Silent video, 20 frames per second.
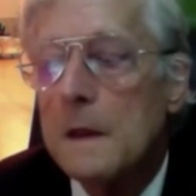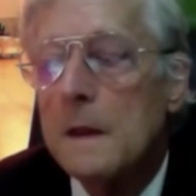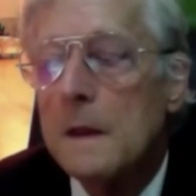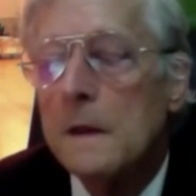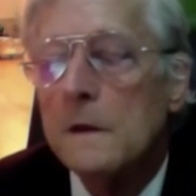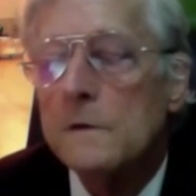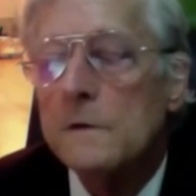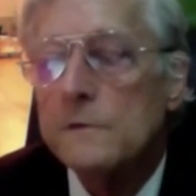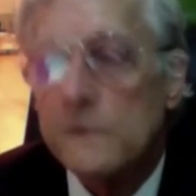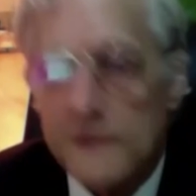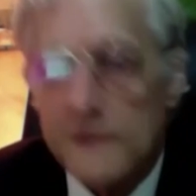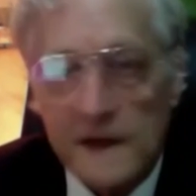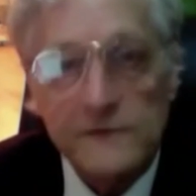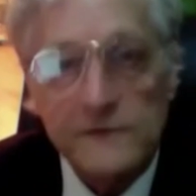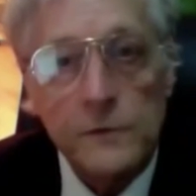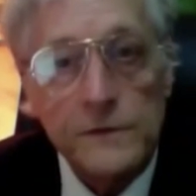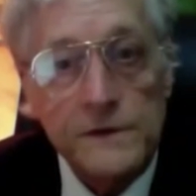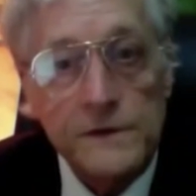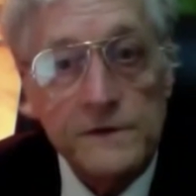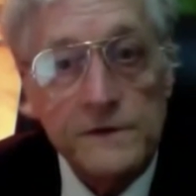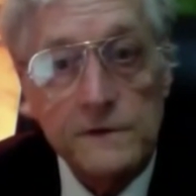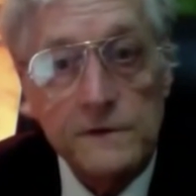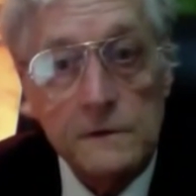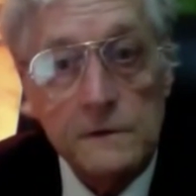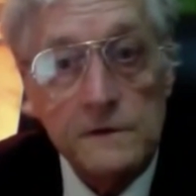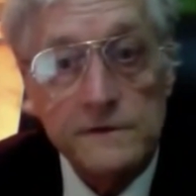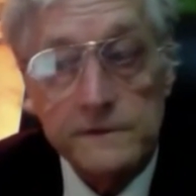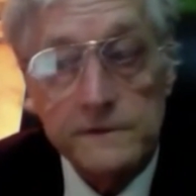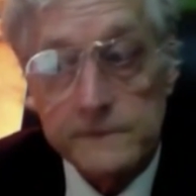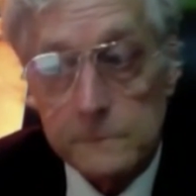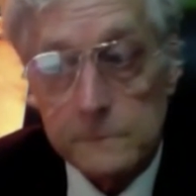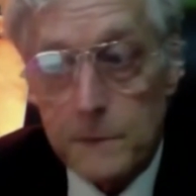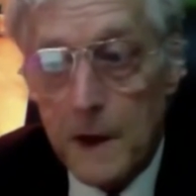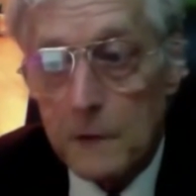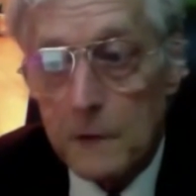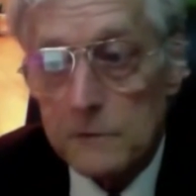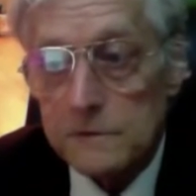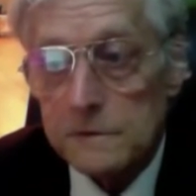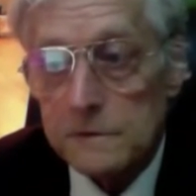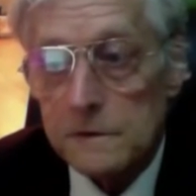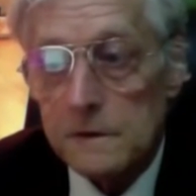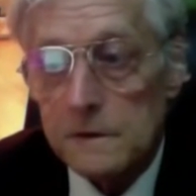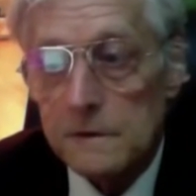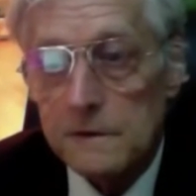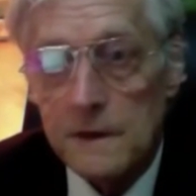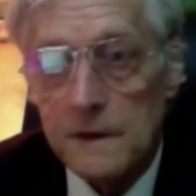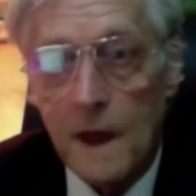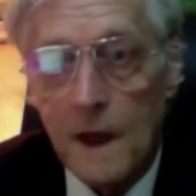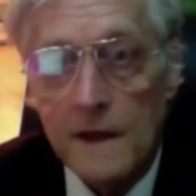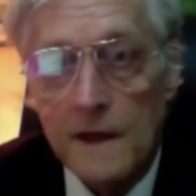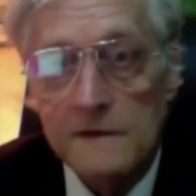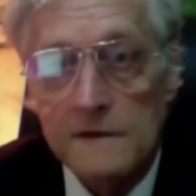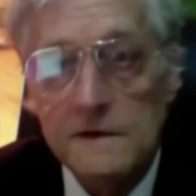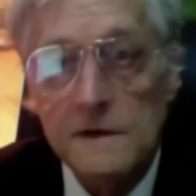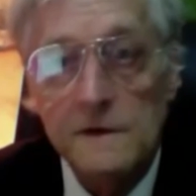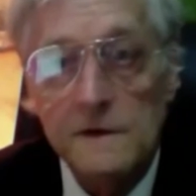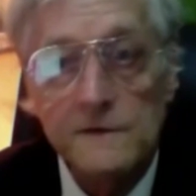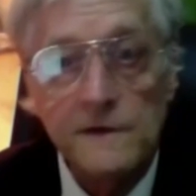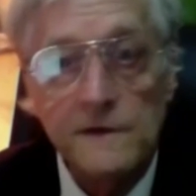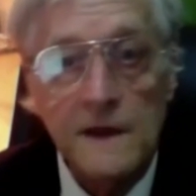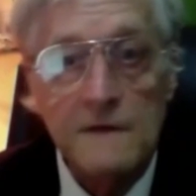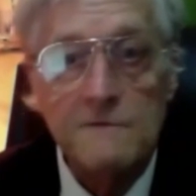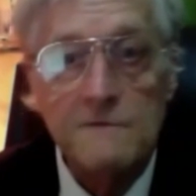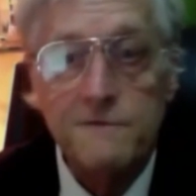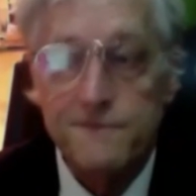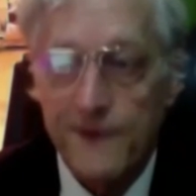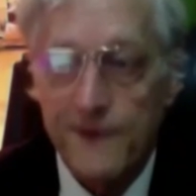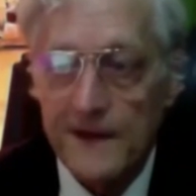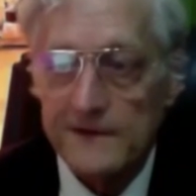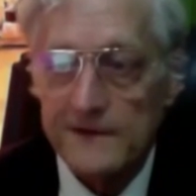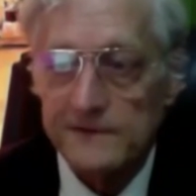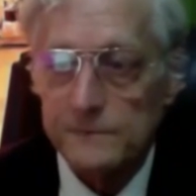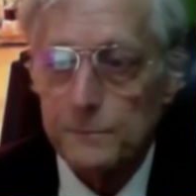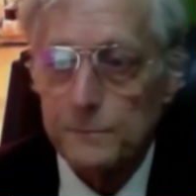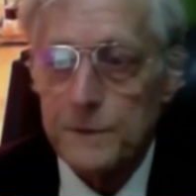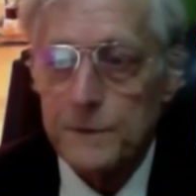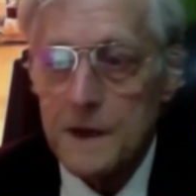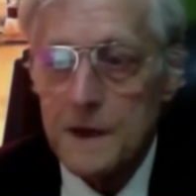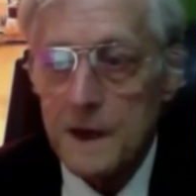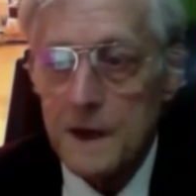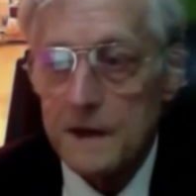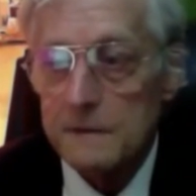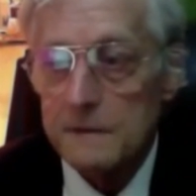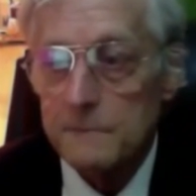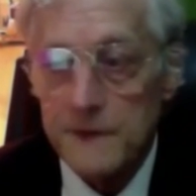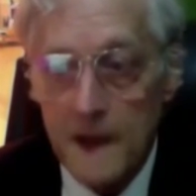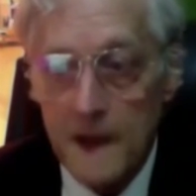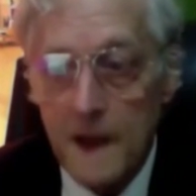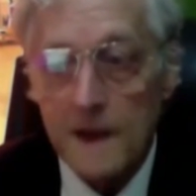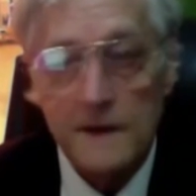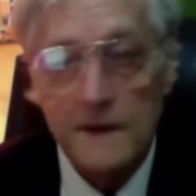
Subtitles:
So that's what this series is about. The ideas and fights behind